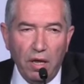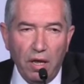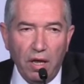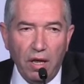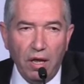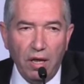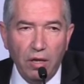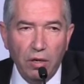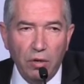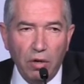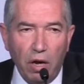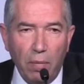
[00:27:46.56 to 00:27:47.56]
uh,
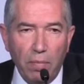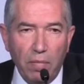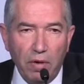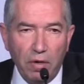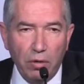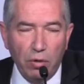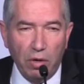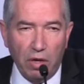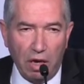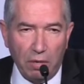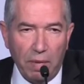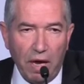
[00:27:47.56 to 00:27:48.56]
come to
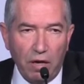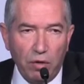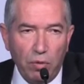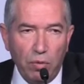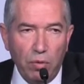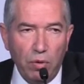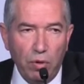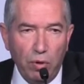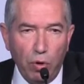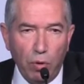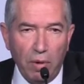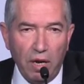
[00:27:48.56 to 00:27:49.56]
get back to
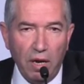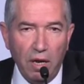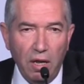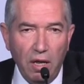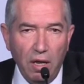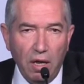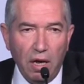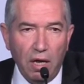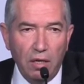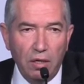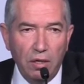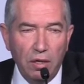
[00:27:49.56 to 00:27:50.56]
normal
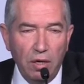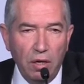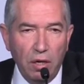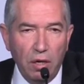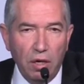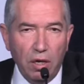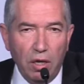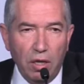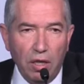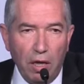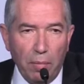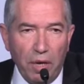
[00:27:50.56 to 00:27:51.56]
and
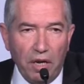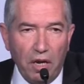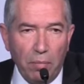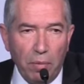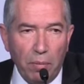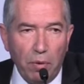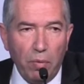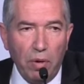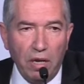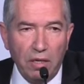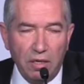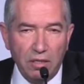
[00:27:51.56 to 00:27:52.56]
uh, the American people
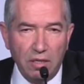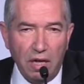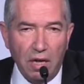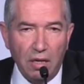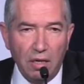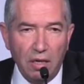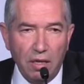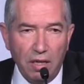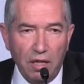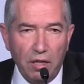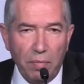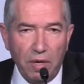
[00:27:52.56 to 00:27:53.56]
will understand
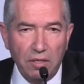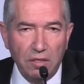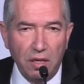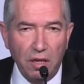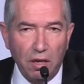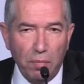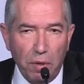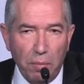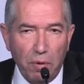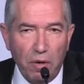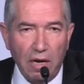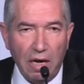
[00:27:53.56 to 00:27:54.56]
that the Palestinian
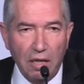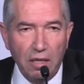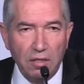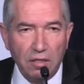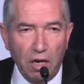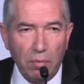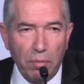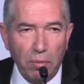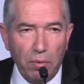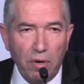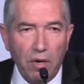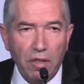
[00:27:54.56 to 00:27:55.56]
people and the Israeli
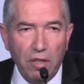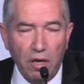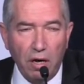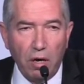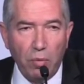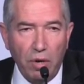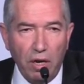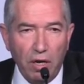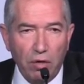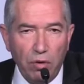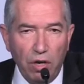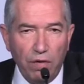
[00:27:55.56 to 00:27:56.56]
people, they are
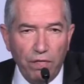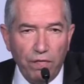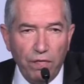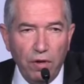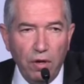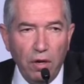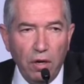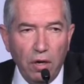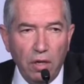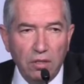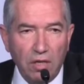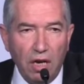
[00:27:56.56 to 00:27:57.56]
willing to live
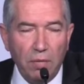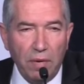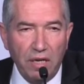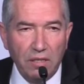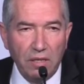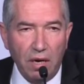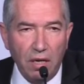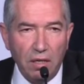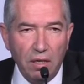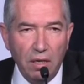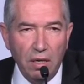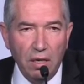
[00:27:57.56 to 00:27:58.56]
side by side.
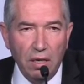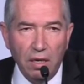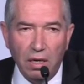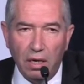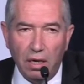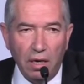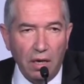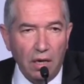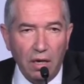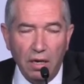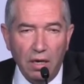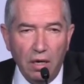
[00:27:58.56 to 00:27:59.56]

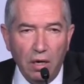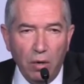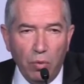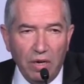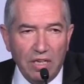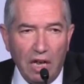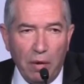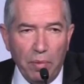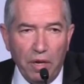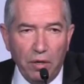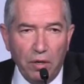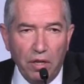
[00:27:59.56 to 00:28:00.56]
Uh, what
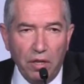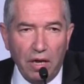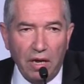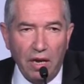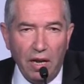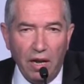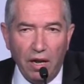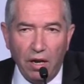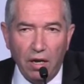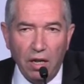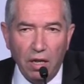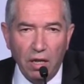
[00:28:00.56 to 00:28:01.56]
happened, the killing,